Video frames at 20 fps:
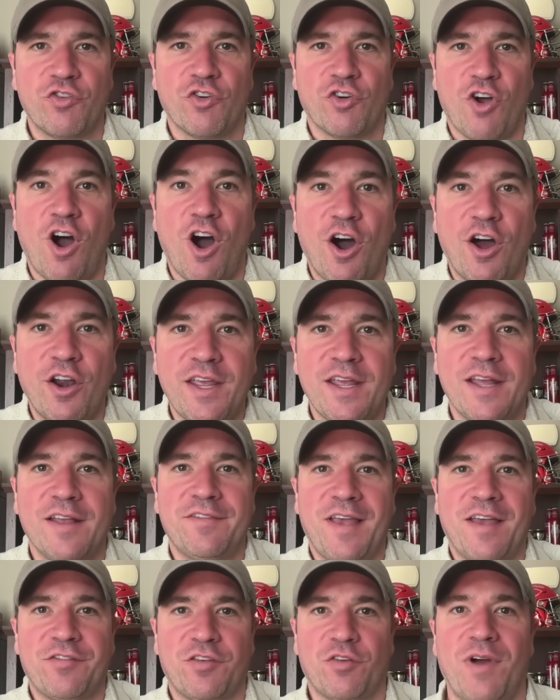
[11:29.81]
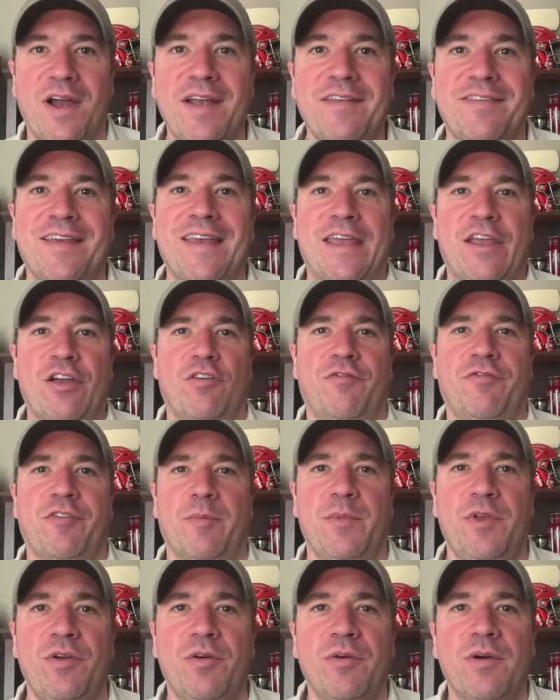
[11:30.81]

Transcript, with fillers: Your audience has a right to hear from you.